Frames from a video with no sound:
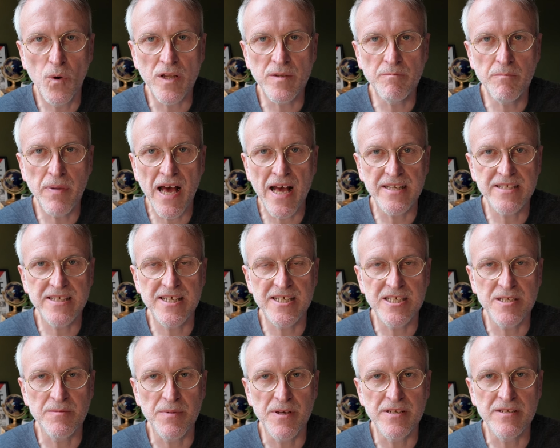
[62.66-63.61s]
One
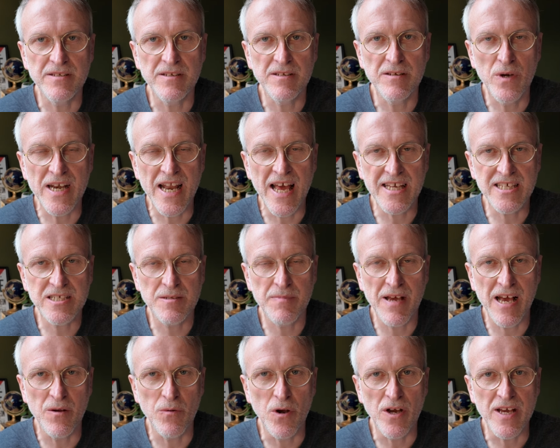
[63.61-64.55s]
participant, when asked
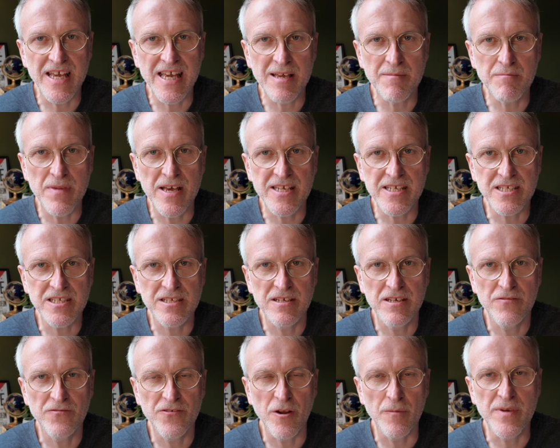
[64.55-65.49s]
about what he missed
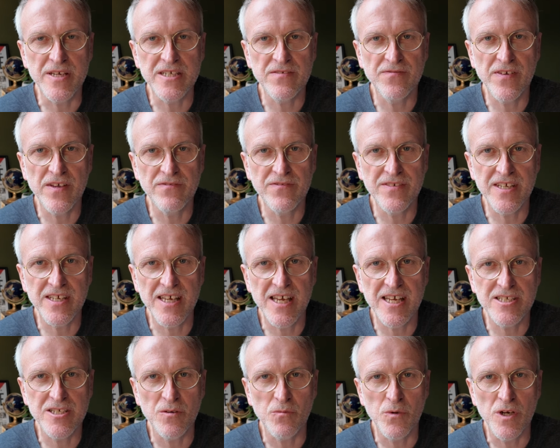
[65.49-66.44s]
from his 50
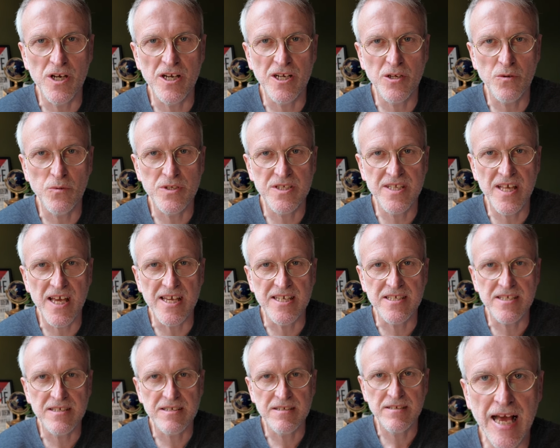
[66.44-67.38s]
years at work, was
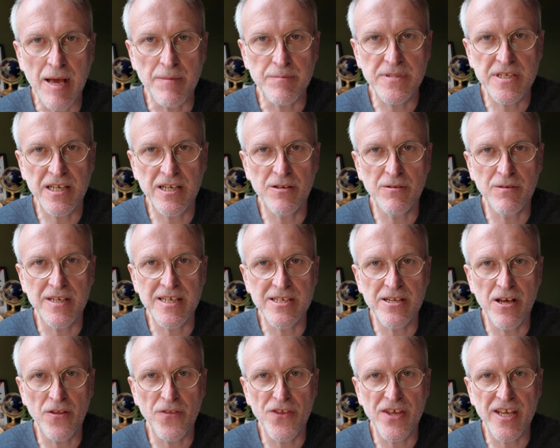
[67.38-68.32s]
this absolutely
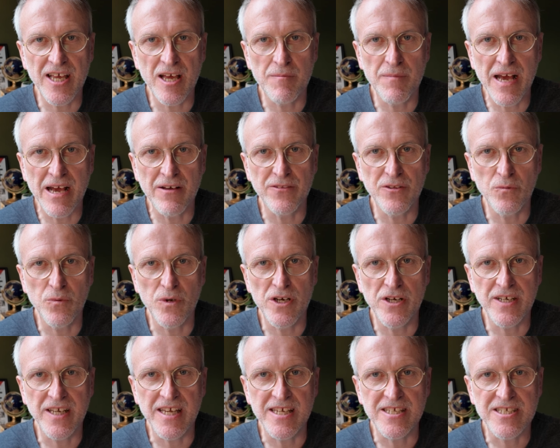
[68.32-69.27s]
nothing about the
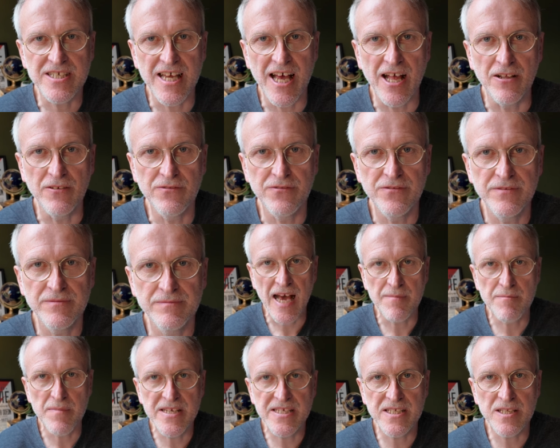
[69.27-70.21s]
work itself.
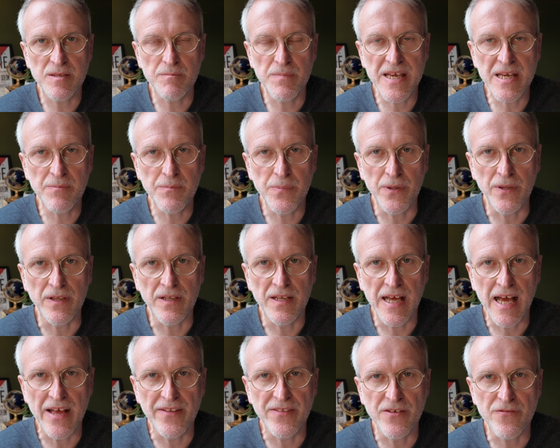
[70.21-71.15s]
I miss the people
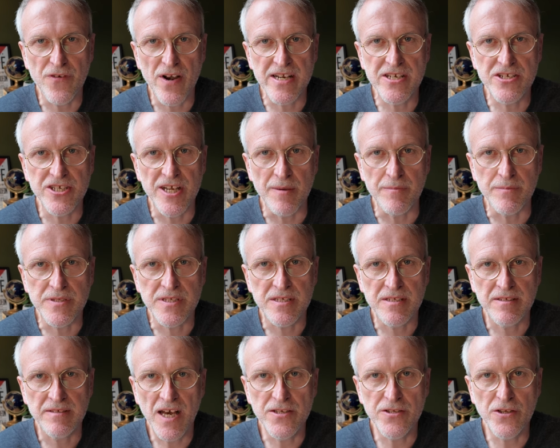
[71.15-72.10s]
and the friendships.
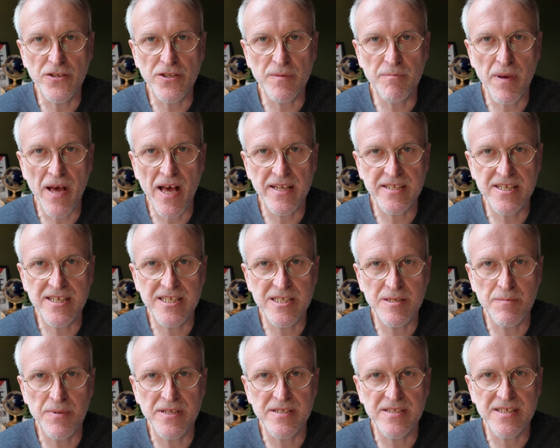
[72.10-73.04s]
Another
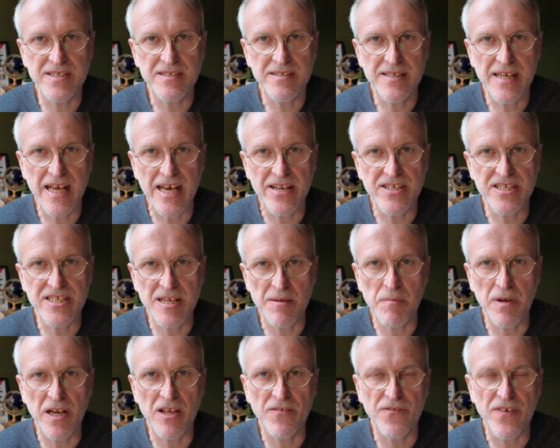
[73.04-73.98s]
participant had a
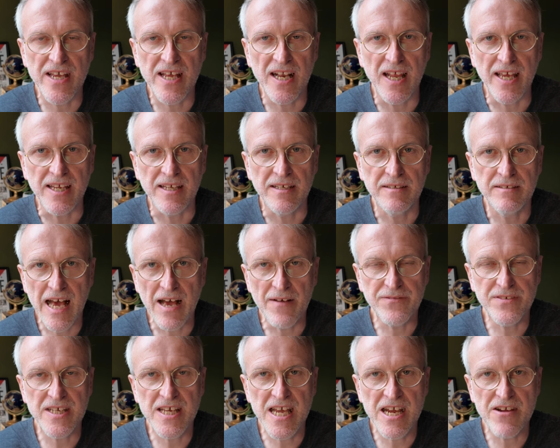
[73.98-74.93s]
similar feeling.
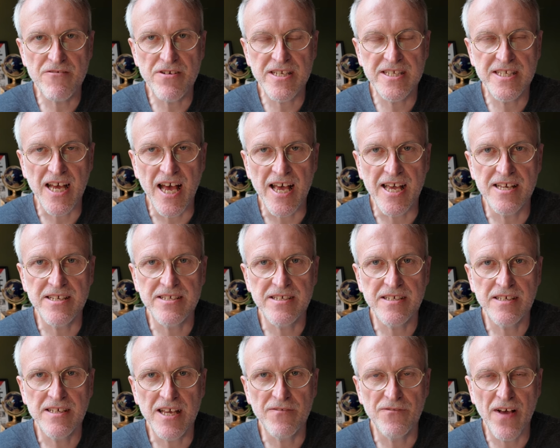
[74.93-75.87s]
After he retired,
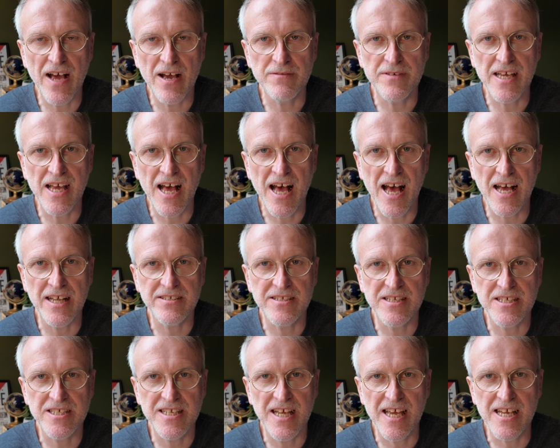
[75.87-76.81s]
he found it hard
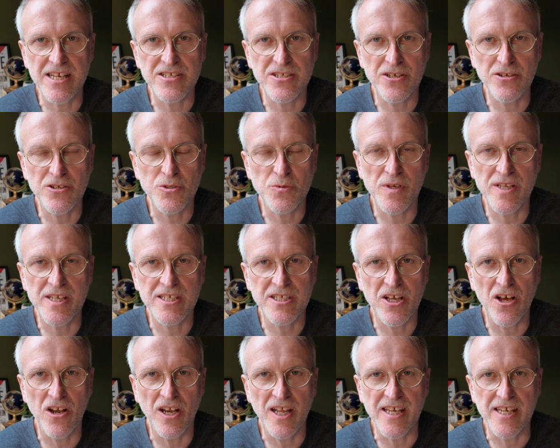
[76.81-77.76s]
to stay in touch with his
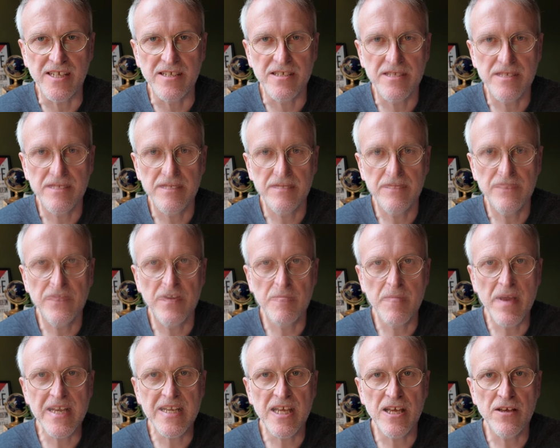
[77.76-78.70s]
colleagues. For
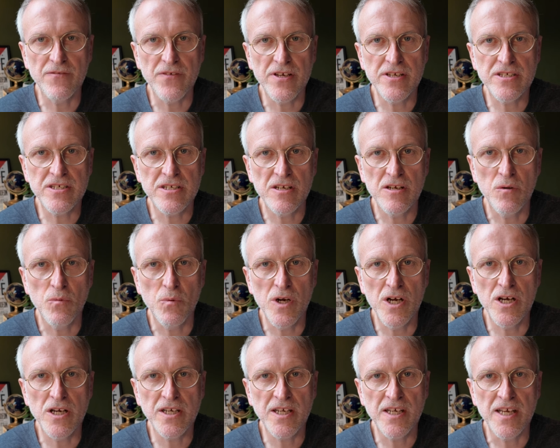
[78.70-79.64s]
many of us,
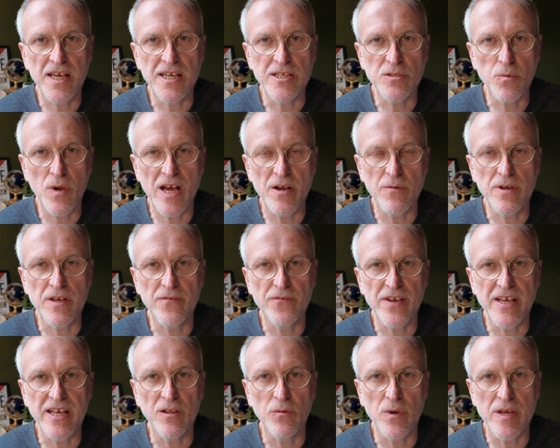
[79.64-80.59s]
work is where we
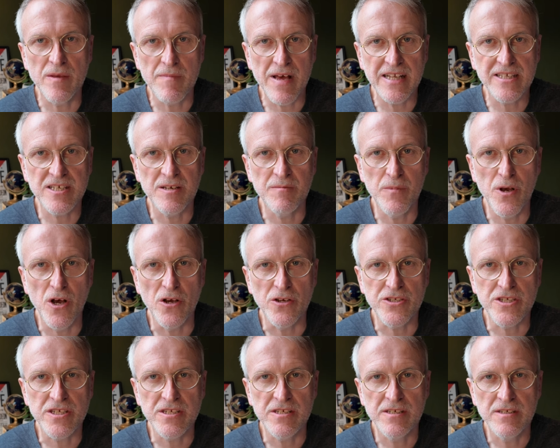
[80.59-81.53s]
feel we matter
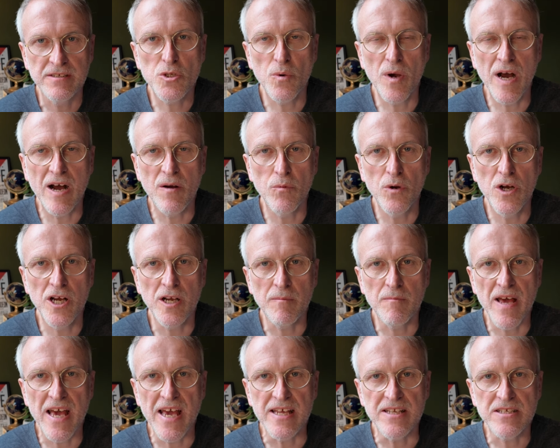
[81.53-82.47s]
most to our
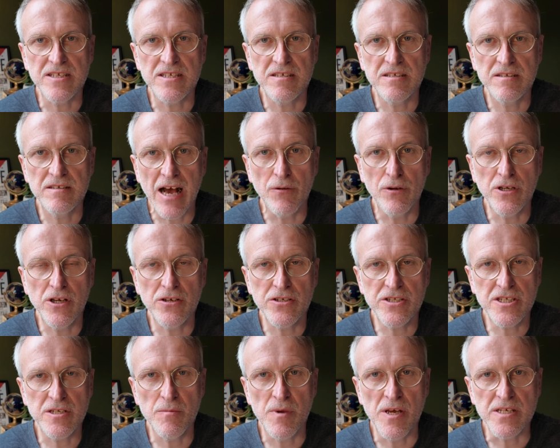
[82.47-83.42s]
workmates, our
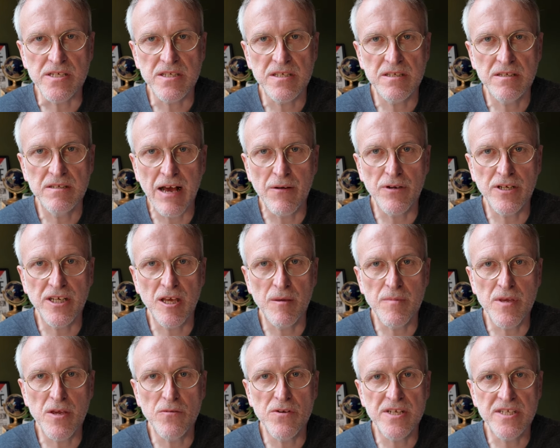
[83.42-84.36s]
customers, our
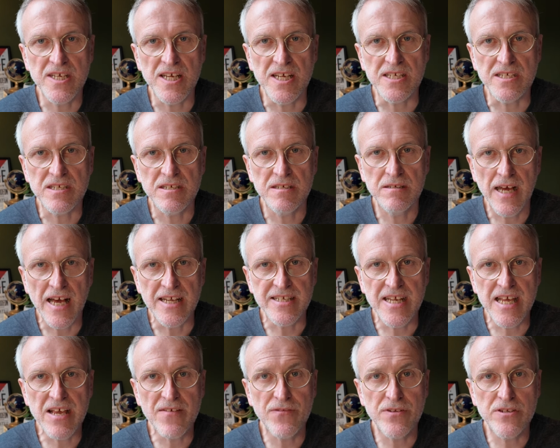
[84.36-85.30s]
communities, and
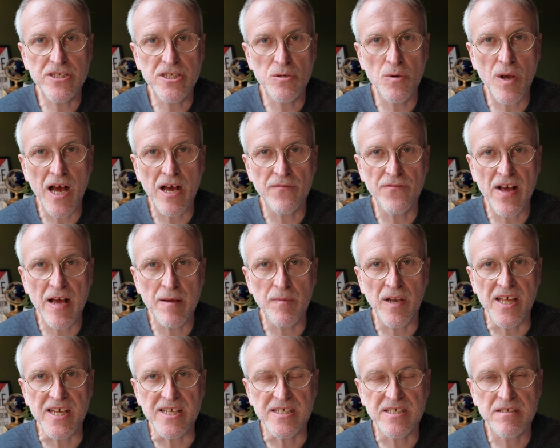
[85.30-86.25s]
even to our
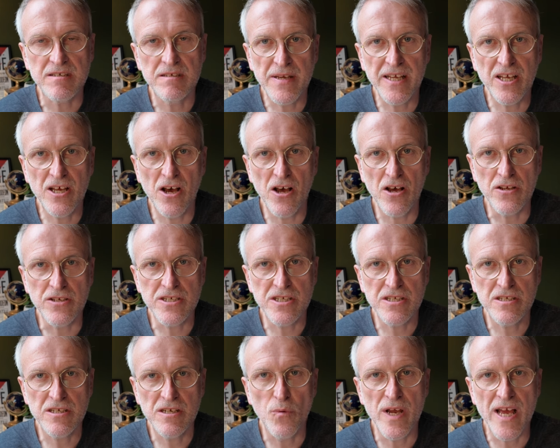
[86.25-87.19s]
families
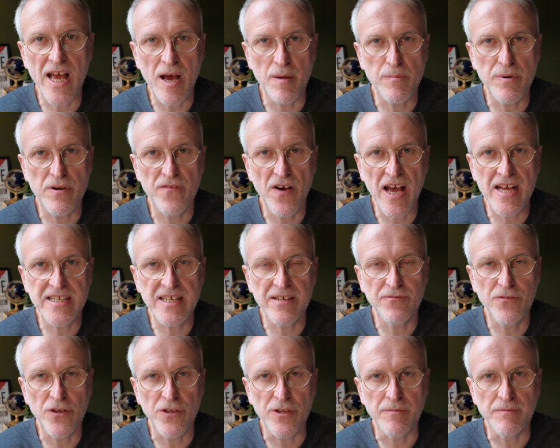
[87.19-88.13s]
because we are providing for